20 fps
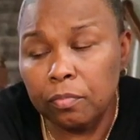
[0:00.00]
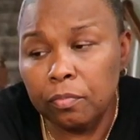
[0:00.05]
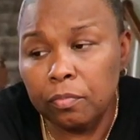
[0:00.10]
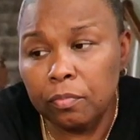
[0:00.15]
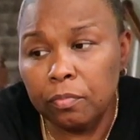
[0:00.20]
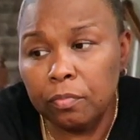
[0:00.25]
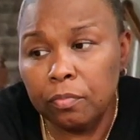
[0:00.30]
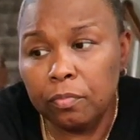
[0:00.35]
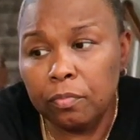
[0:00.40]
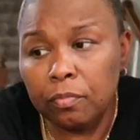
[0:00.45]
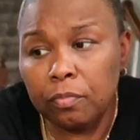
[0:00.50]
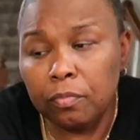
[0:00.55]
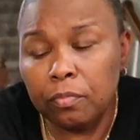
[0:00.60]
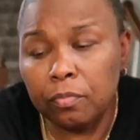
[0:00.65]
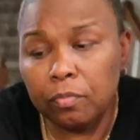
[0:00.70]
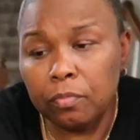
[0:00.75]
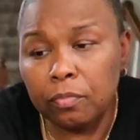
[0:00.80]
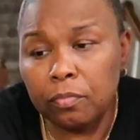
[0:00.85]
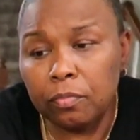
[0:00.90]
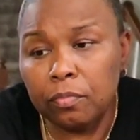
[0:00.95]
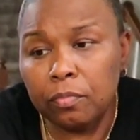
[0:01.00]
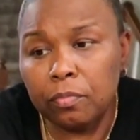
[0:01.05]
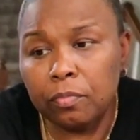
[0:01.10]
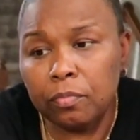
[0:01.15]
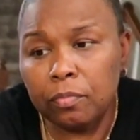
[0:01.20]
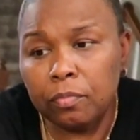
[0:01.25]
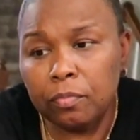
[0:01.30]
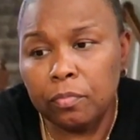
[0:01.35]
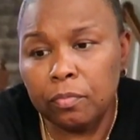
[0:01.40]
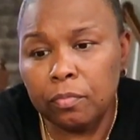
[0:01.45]

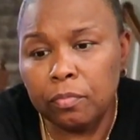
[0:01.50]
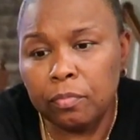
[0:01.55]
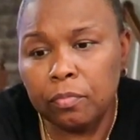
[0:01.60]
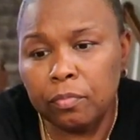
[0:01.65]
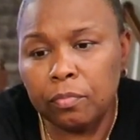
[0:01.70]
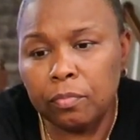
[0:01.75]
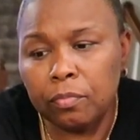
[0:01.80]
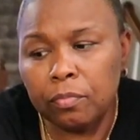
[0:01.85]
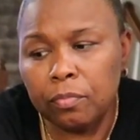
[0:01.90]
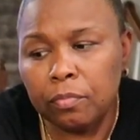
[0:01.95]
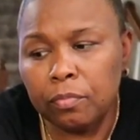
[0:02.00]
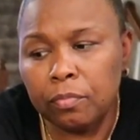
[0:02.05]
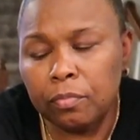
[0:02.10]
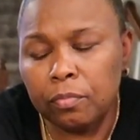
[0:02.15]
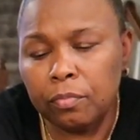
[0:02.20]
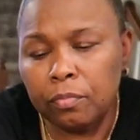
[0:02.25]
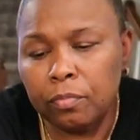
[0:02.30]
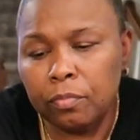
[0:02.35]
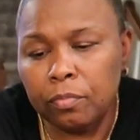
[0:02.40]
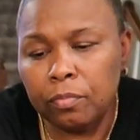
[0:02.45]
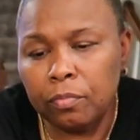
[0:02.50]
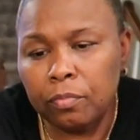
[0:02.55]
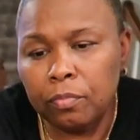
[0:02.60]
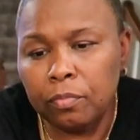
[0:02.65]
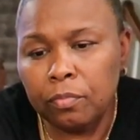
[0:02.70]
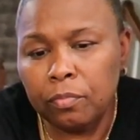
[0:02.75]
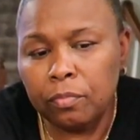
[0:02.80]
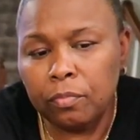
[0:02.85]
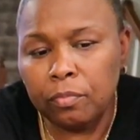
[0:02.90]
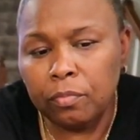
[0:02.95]

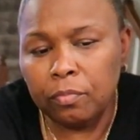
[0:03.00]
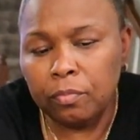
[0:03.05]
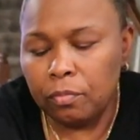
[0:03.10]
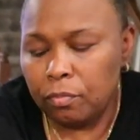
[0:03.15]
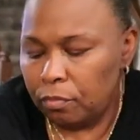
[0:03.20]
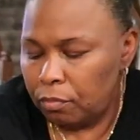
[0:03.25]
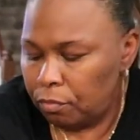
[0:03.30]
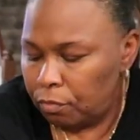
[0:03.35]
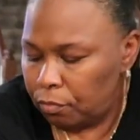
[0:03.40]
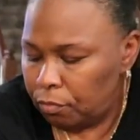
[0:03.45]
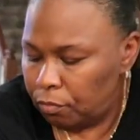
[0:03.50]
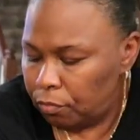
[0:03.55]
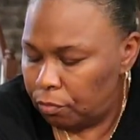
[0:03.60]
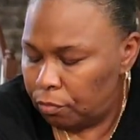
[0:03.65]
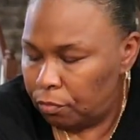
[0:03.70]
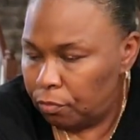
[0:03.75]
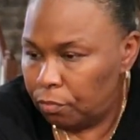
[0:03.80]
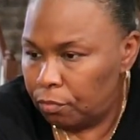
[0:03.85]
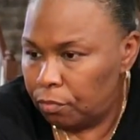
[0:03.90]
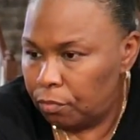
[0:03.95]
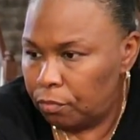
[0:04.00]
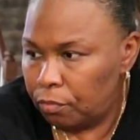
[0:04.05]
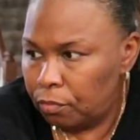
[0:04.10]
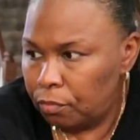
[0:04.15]
(not speaking)